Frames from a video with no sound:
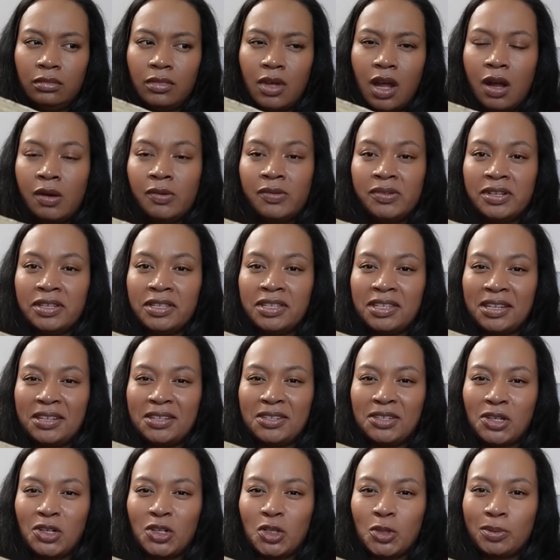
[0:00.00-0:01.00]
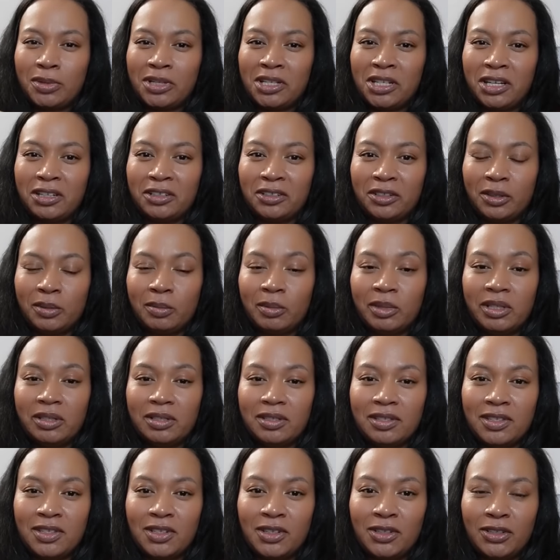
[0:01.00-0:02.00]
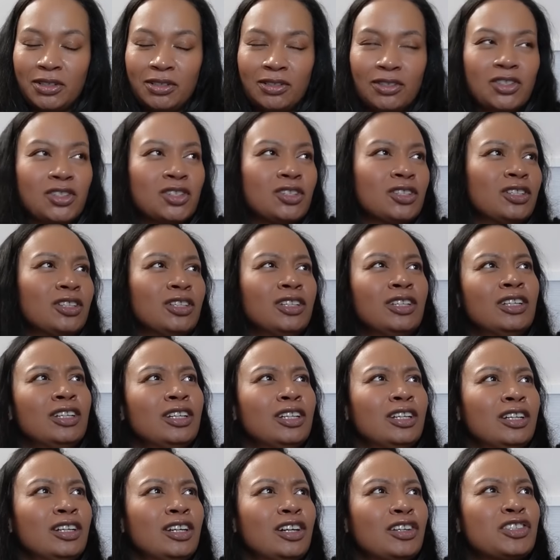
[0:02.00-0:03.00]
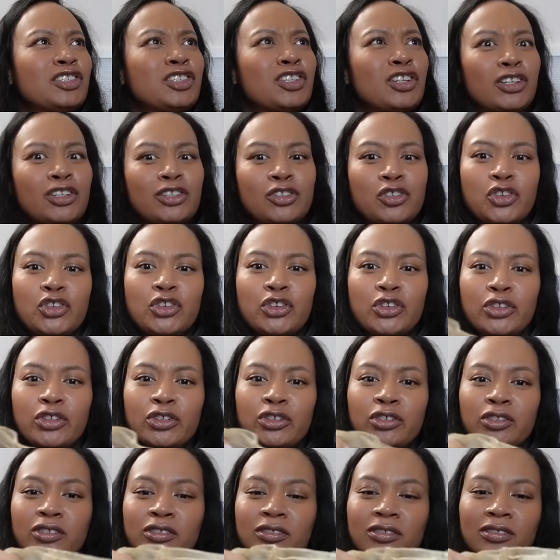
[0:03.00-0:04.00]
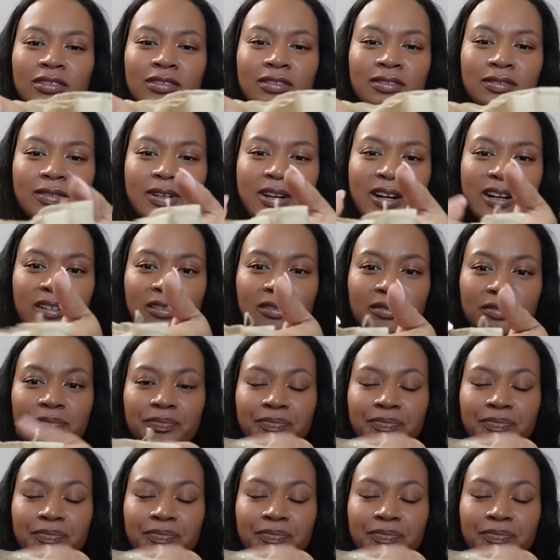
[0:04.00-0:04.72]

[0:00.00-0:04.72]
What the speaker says: I want to say surge protector, but serge, a serger. Wow.